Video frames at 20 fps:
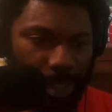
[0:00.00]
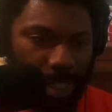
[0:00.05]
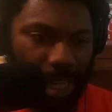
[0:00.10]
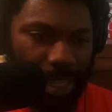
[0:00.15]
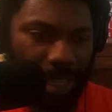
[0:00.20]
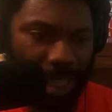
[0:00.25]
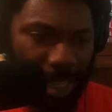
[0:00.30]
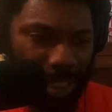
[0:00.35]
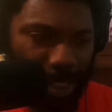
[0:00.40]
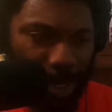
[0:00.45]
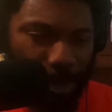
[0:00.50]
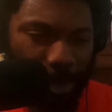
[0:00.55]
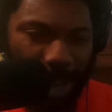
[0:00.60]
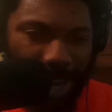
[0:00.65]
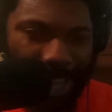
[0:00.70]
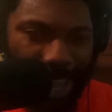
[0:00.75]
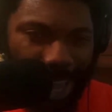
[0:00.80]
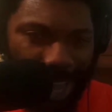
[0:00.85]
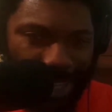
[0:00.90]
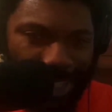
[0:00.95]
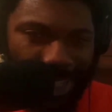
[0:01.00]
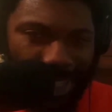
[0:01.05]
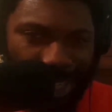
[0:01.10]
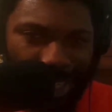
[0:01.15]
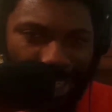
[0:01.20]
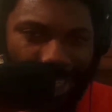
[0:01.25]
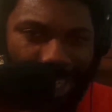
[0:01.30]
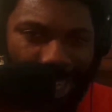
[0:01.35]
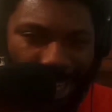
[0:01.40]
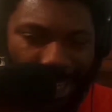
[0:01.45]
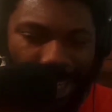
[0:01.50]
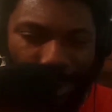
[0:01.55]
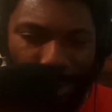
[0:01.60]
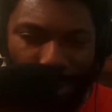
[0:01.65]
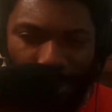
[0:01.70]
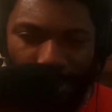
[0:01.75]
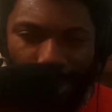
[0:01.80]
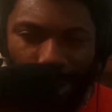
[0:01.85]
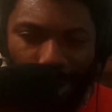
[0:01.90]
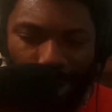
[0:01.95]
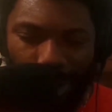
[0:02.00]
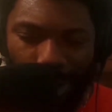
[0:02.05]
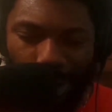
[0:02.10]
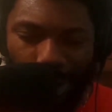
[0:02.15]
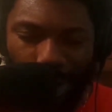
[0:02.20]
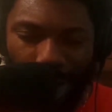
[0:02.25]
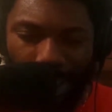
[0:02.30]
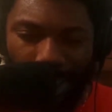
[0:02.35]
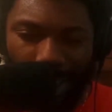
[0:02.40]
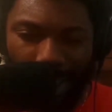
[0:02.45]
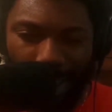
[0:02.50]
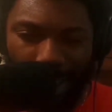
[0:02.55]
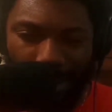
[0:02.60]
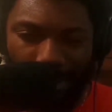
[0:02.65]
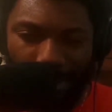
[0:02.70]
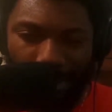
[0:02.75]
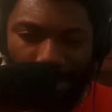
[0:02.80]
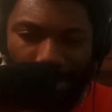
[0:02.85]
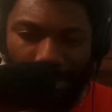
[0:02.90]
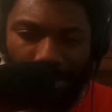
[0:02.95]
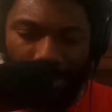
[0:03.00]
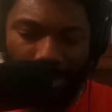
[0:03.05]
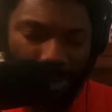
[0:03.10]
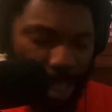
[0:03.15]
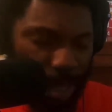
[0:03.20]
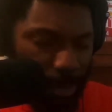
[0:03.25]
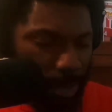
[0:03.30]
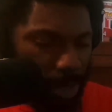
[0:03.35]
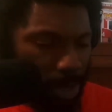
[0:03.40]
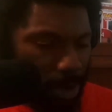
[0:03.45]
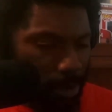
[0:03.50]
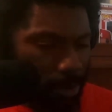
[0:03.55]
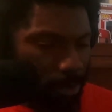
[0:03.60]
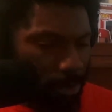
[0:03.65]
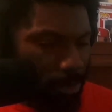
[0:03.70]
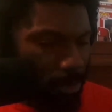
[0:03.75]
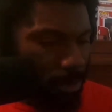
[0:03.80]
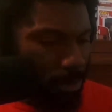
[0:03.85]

because I think somebody actually did that before too, I think. Let me know.